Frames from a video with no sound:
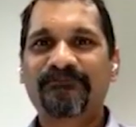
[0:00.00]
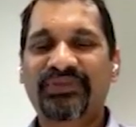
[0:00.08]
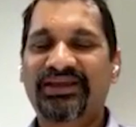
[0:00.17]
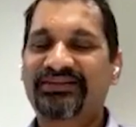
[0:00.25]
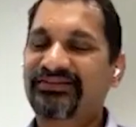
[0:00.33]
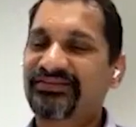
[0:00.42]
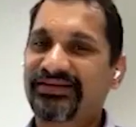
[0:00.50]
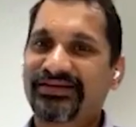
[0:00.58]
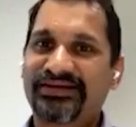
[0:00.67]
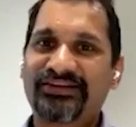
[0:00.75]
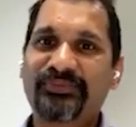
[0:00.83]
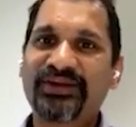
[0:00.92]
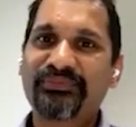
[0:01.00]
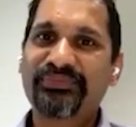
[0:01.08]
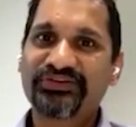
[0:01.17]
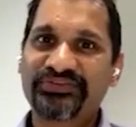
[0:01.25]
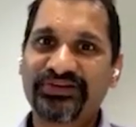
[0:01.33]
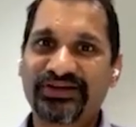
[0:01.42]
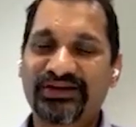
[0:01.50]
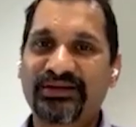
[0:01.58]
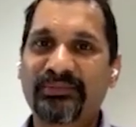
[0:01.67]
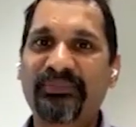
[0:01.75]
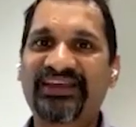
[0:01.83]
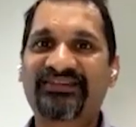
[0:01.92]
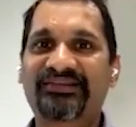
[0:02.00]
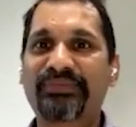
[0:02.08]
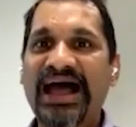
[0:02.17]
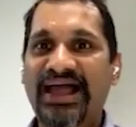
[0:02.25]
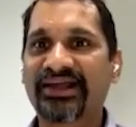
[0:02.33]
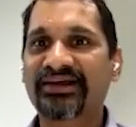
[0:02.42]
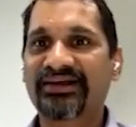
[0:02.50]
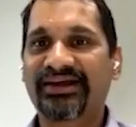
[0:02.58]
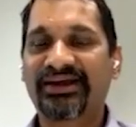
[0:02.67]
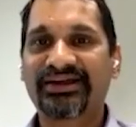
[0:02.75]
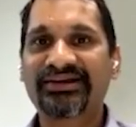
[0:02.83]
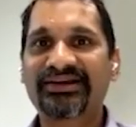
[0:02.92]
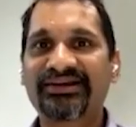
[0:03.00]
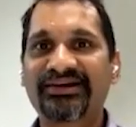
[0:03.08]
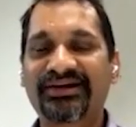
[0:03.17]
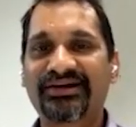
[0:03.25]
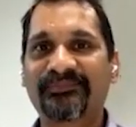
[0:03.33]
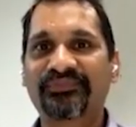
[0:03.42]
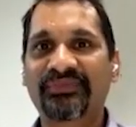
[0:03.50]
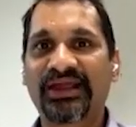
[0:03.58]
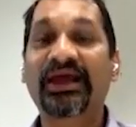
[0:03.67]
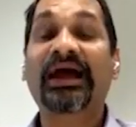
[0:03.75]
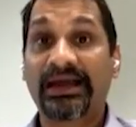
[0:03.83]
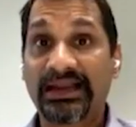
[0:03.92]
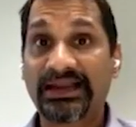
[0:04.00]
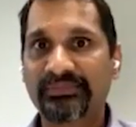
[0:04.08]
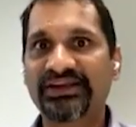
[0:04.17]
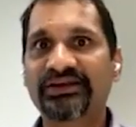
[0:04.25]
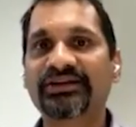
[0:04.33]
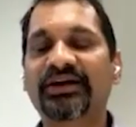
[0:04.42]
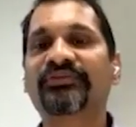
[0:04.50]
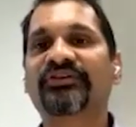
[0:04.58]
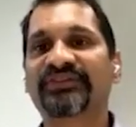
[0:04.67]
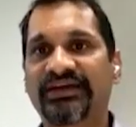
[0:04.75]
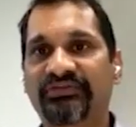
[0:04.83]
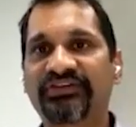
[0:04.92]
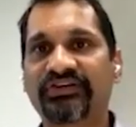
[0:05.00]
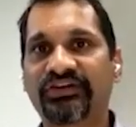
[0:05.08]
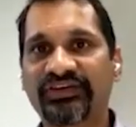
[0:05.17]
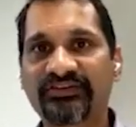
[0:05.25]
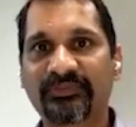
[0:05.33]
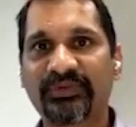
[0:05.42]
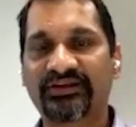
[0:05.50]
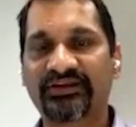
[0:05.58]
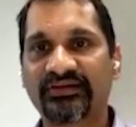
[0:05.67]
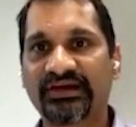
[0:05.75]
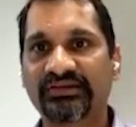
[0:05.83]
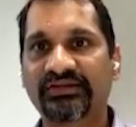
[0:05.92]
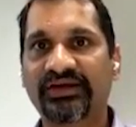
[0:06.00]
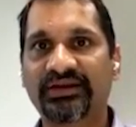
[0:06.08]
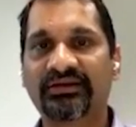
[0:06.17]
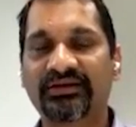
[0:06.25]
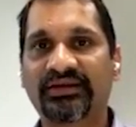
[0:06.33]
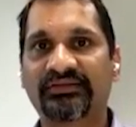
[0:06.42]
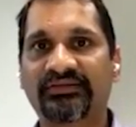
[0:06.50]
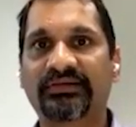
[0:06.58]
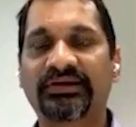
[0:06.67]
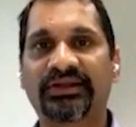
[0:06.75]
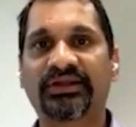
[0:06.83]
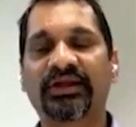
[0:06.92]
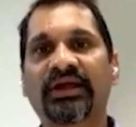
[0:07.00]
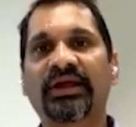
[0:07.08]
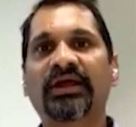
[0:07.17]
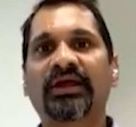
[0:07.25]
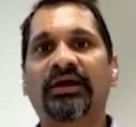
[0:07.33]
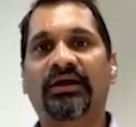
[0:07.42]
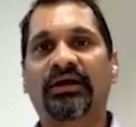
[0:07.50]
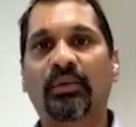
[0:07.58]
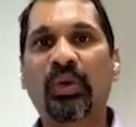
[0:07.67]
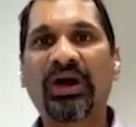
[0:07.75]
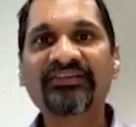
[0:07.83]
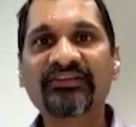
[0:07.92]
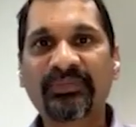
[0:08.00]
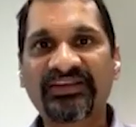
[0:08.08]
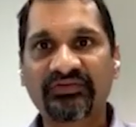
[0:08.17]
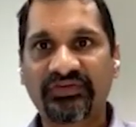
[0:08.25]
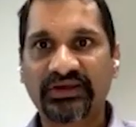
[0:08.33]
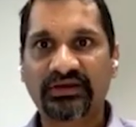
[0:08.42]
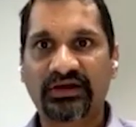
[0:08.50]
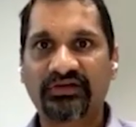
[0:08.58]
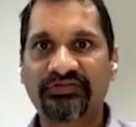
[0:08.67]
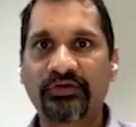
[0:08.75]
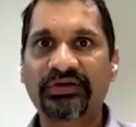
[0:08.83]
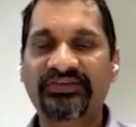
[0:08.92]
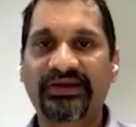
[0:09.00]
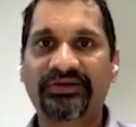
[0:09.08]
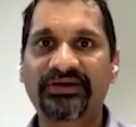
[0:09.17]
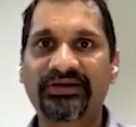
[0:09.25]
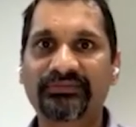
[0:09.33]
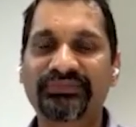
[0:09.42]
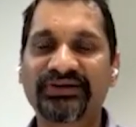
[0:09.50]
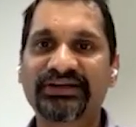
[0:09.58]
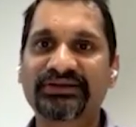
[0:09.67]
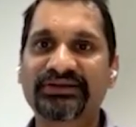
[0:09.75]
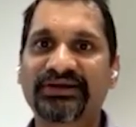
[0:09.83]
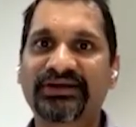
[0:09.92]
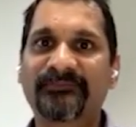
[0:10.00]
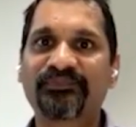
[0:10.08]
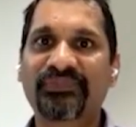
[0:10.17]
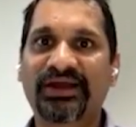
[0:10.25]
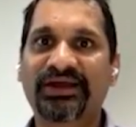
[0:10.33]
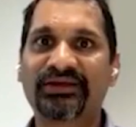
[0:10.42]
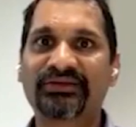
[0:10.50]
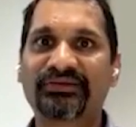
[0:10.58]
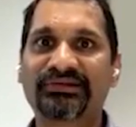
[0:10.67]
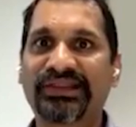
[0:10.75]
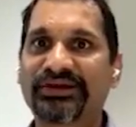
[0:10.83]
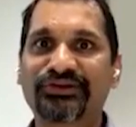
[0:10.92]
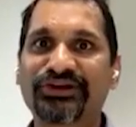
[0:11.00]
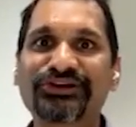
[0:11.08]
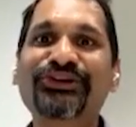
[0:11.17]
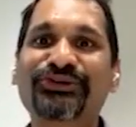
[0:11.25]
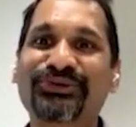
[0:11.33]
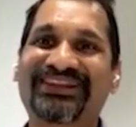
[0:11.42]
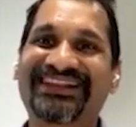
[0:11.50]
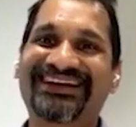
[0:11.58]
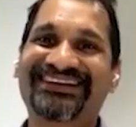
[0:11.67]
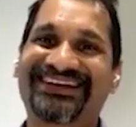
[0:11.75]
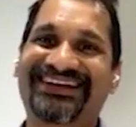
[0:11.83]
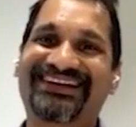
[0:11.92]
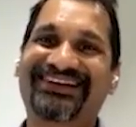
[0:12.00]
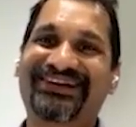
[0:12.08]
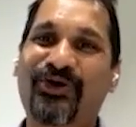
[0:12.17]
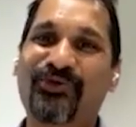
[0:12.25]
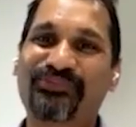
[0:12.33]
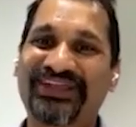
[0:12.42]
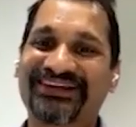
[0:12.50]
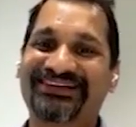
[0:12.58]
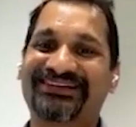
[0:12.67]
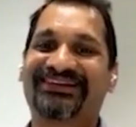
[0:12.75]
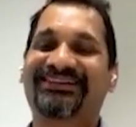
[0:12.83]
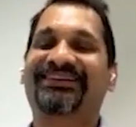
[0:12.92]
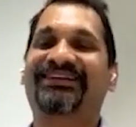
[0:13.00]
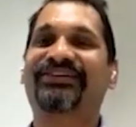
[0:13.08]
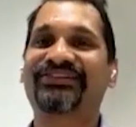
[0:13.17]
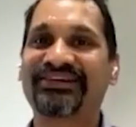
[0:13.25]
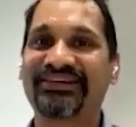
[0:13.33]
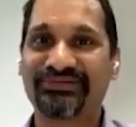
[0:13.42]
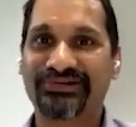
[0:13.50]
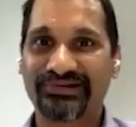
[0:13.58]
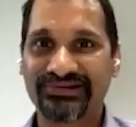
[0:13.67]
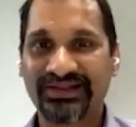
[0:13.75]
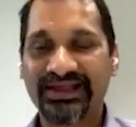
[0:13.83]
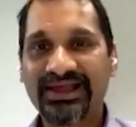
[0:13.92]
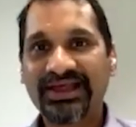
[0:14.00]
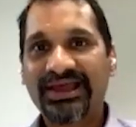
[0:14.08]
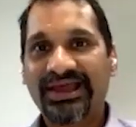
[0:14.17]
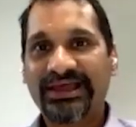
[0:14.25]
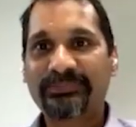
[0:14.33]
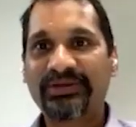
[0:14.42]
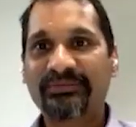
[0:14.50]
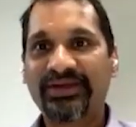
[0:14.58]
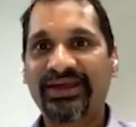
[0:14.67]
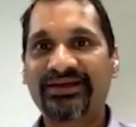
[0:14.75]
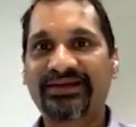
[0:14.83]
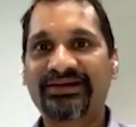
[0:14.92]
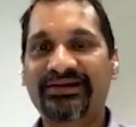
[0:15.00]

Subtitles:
it's been a bit of a mixed bag. And I mean, in terms of diversity of experience rather than necessarily one specific focus area. But I'd like to continue doing that and hope that the diversity will help me make